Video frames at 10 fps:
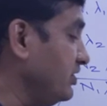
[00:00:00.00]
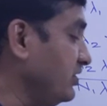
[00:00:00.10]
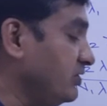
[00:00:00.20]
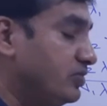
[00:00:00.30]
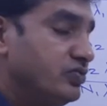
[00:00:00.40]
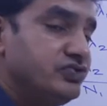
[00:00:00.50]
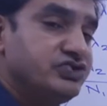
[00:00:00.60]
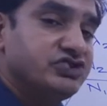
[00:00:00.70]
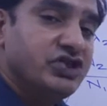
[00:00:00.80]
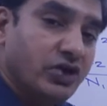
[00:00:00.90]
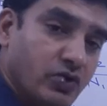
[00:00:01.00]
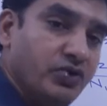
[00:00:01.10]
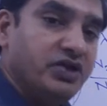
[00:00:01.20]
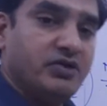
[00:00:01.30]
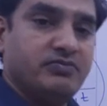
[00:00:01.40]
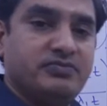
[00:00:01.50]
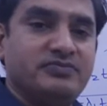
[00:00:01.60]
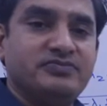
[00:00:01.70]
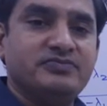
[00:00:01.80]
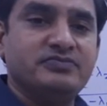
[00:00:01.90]
into zirconium,
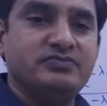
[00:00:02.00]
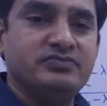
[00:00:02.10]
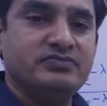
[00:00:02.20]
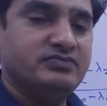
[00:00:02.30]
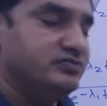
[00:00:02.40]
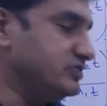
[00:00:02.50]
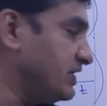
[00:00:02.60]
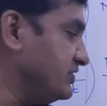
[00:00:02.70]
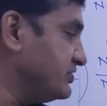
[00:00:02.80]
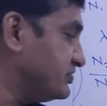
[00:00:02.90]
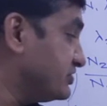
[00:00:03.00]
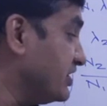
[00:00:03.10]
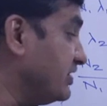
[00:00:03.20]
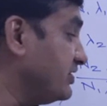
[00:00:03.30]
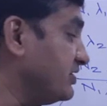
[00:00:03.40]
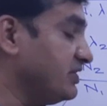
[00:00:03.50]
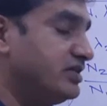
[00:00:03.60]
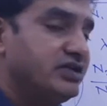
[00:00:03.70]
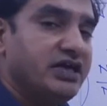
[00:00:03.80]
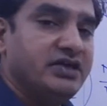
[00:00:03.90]
that is
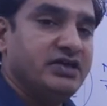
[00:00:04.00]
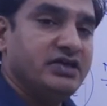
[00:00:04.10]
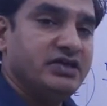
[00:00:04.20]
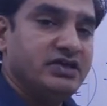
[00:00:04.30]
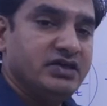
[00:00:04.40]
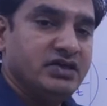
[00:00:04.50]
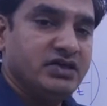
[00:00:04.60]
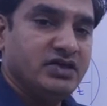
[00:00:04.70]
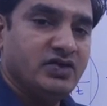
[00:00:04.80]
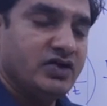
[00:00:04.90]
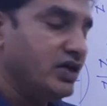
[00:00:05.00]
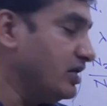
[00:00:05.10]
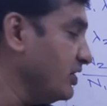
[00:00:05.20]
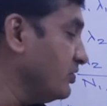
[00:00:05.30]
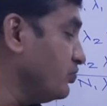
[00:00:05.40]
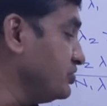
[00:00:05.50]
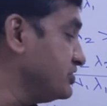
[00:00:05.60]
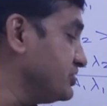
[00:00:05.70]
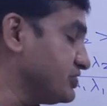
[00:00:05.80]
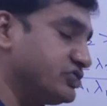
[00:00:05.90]
Z90, okay,
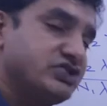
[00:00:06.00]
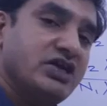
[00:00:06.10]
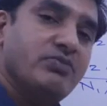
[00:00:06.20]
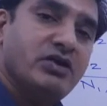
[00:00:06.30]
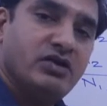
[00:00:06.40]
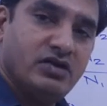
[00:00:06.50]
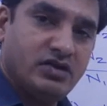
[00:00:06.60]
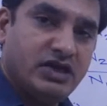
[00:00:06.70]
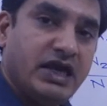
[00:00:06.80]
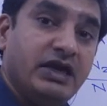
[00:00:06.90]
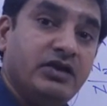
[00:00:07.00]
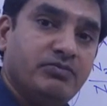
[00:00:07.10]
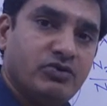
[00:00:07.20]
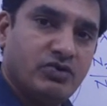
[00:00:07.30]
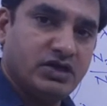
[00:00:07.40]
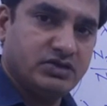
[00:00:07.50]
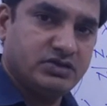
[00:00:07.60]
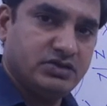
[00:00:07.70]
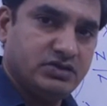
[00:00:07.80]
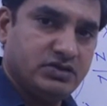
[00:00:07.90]
which is a stable end
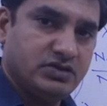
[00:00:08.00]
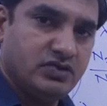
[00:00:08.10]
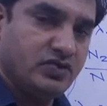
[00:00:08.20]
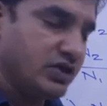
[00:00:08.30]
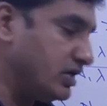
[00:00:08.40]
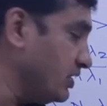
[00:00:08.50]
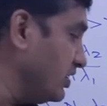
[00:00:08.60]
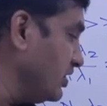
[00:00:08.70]
product. Okay.